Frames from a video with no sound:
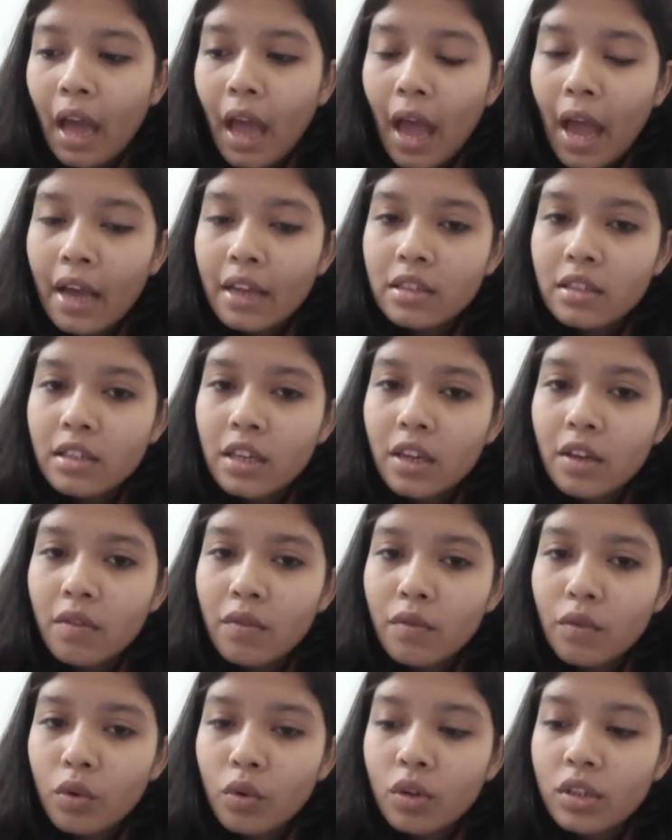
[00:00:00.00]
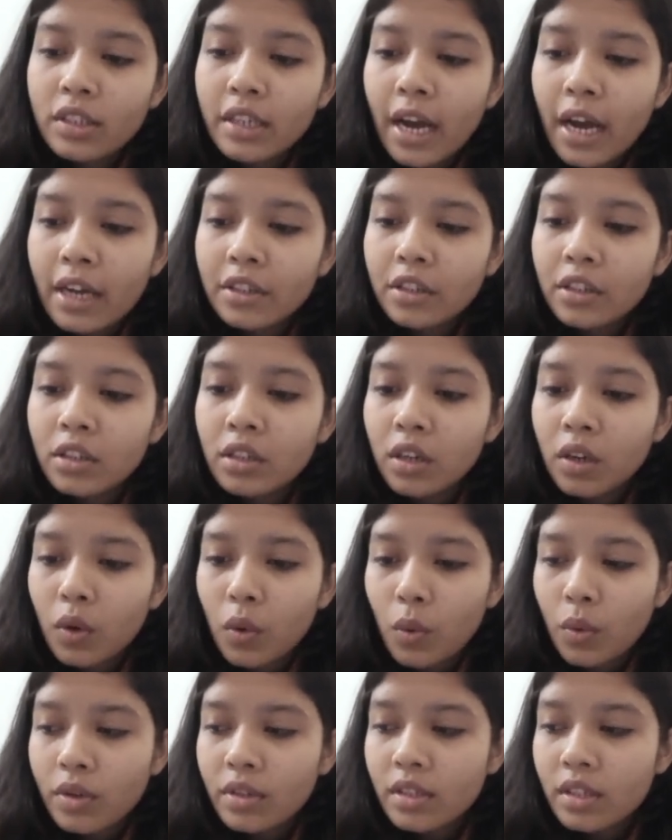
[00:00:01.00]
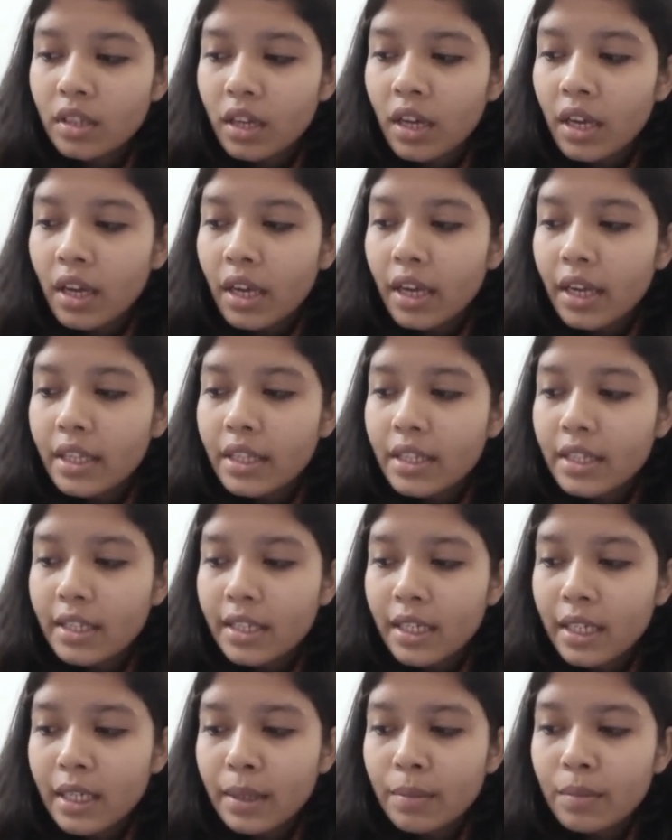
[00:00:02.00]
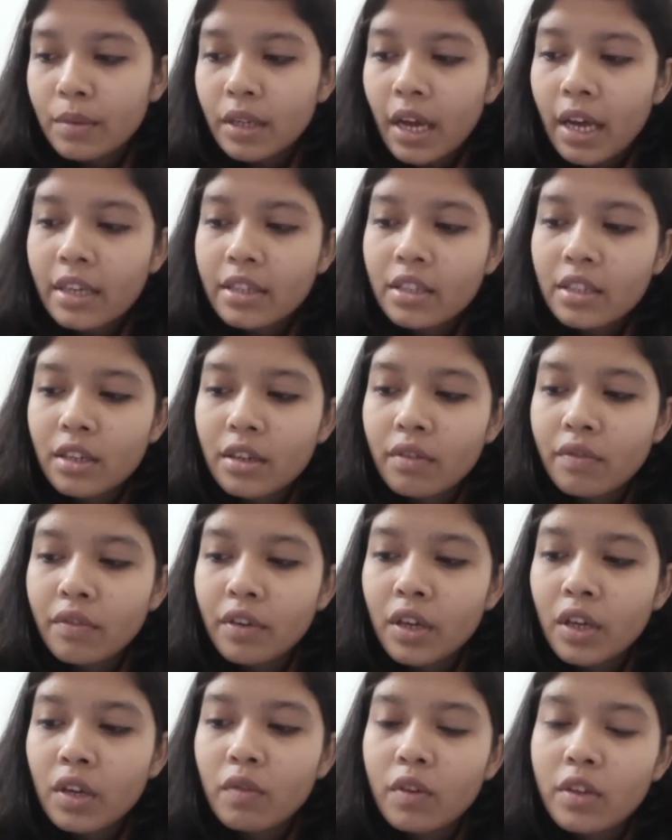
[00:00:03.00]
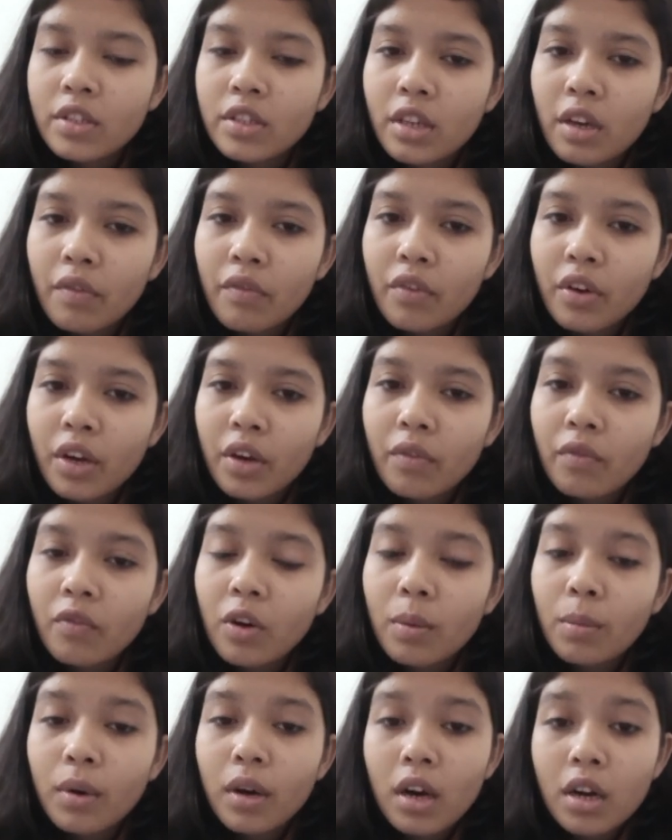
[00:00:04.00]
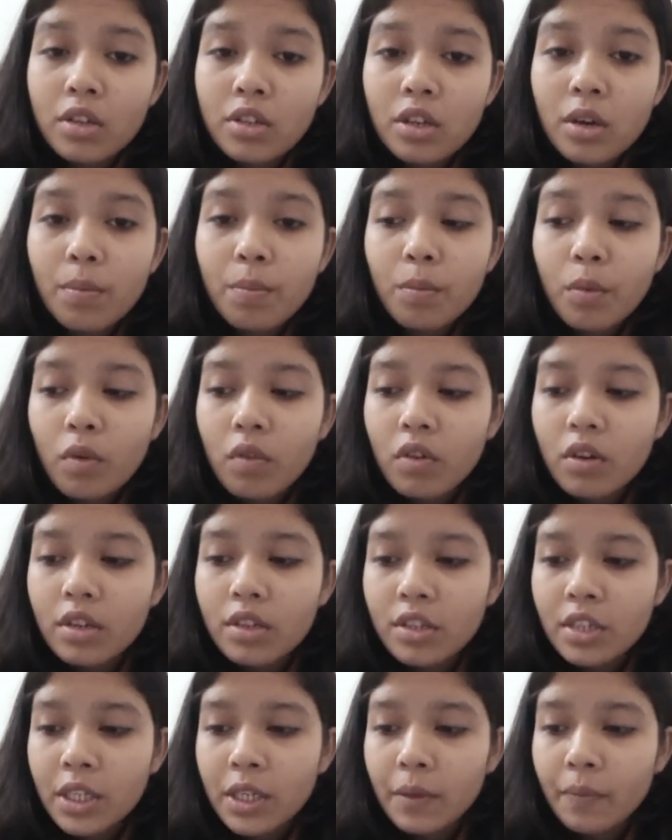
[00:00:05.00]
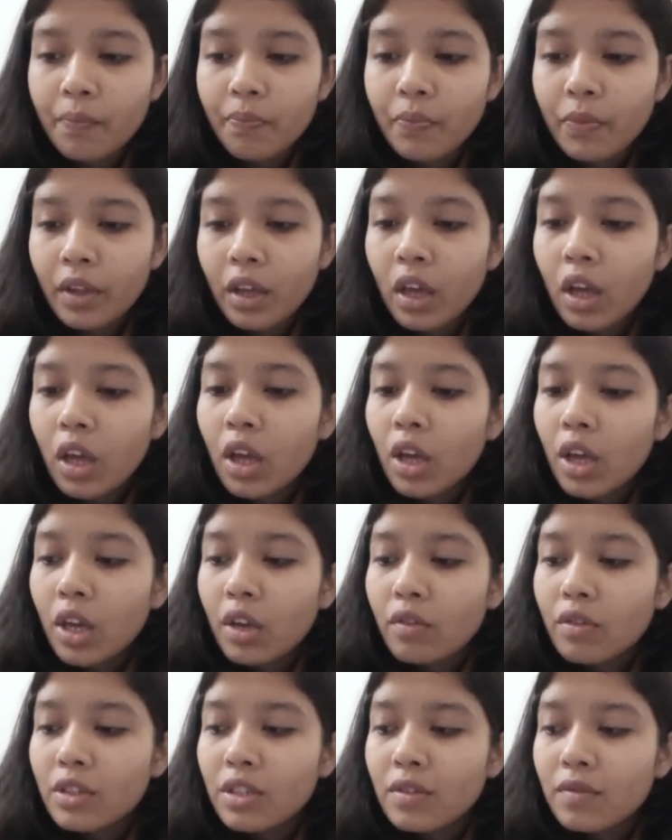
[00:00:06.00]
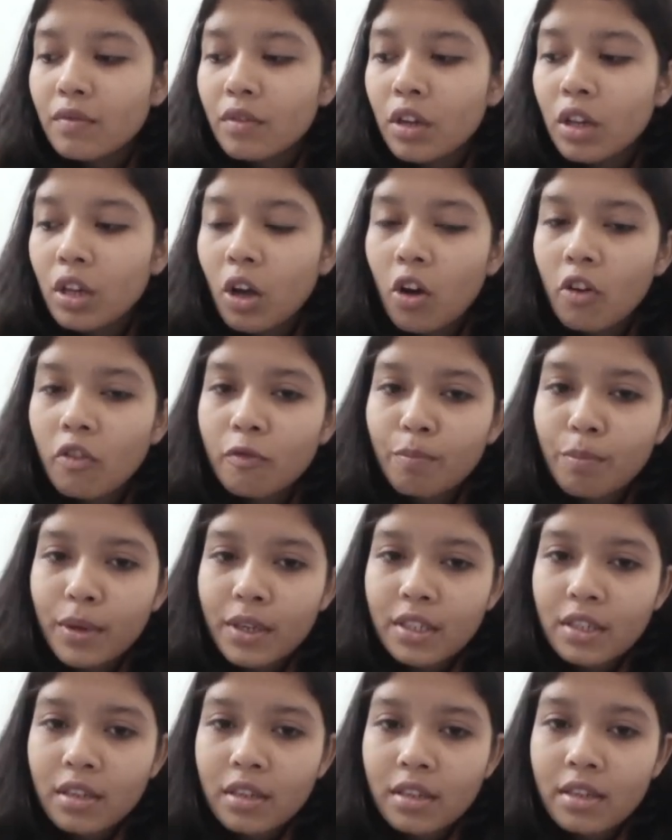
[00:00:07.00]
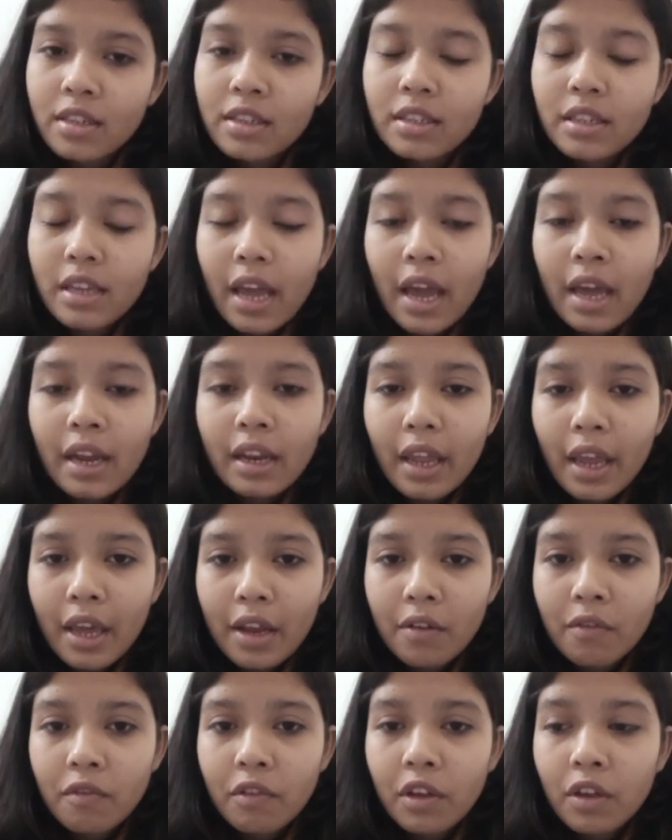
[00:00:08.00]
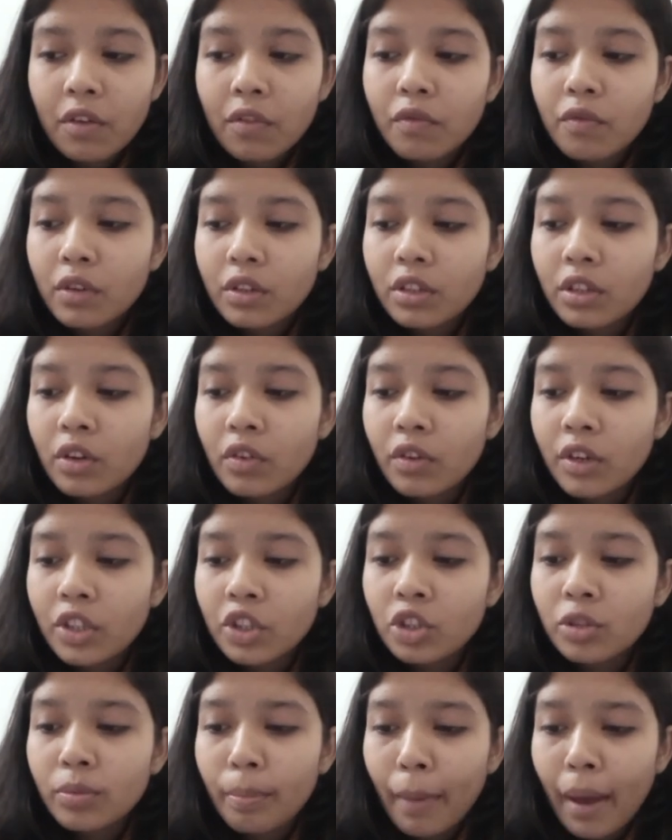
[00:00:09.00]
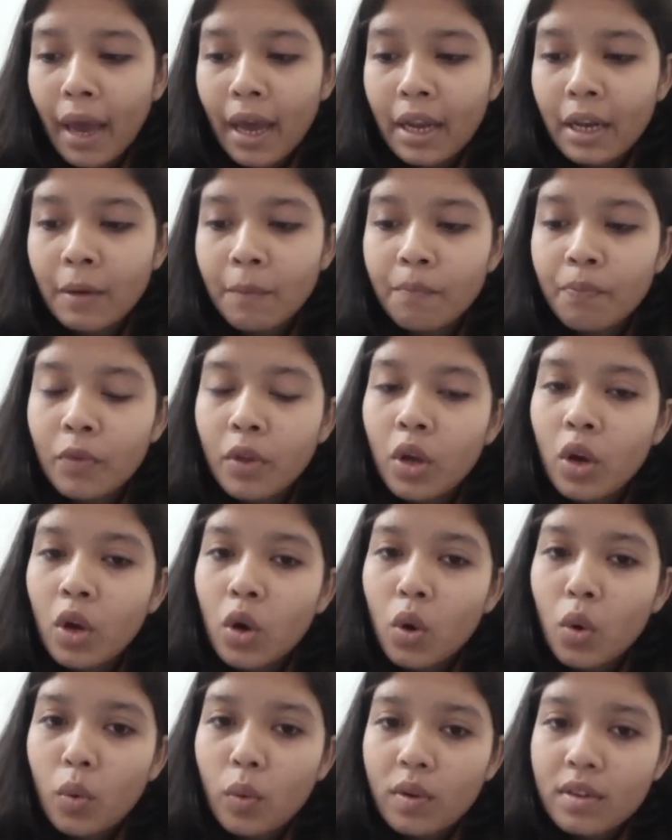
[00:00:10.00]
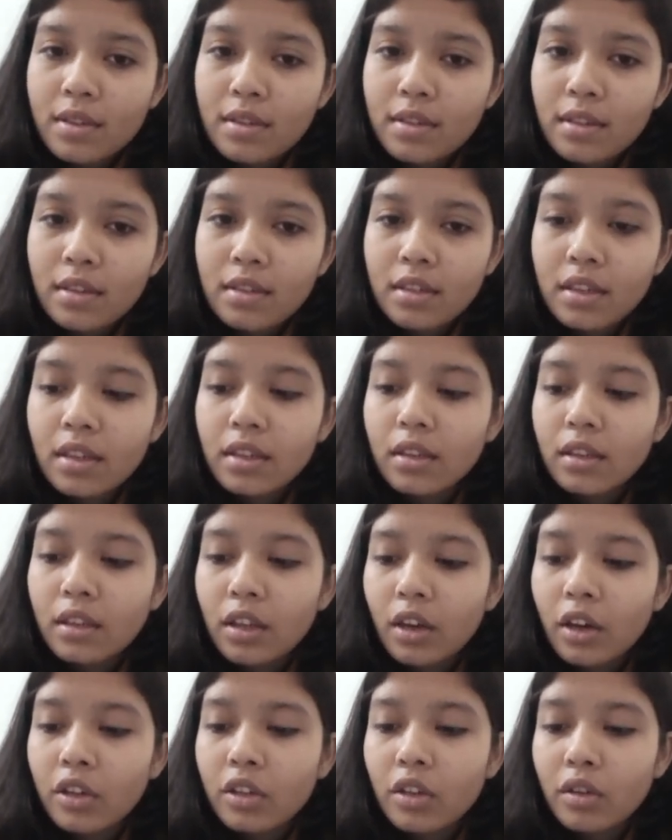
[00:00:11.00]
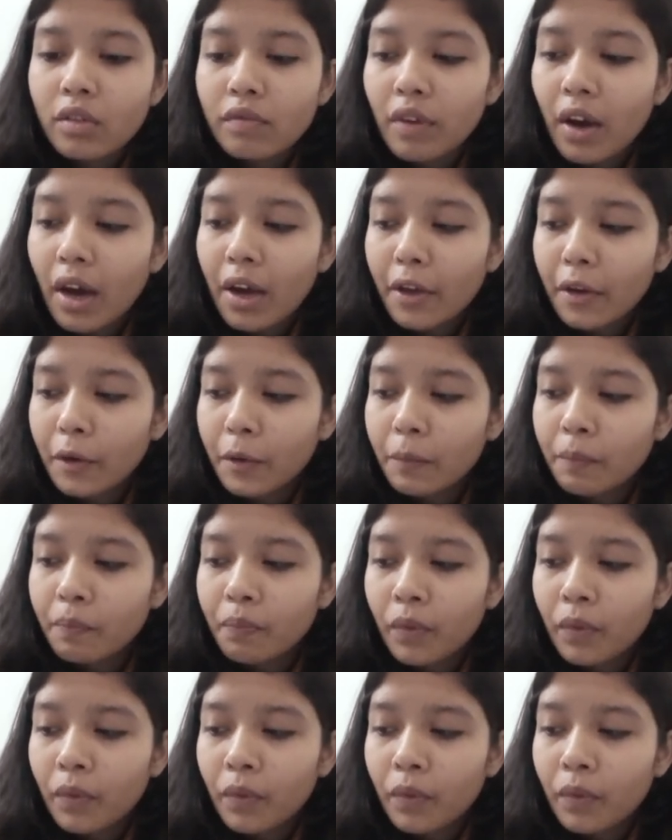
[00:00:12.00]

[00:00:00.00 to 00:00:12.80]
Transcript: As he wore tattered clothes, it seemed as if he was suffering from utter poverty. He was full of bitterness and envy for the rich man who was sitting near the fire.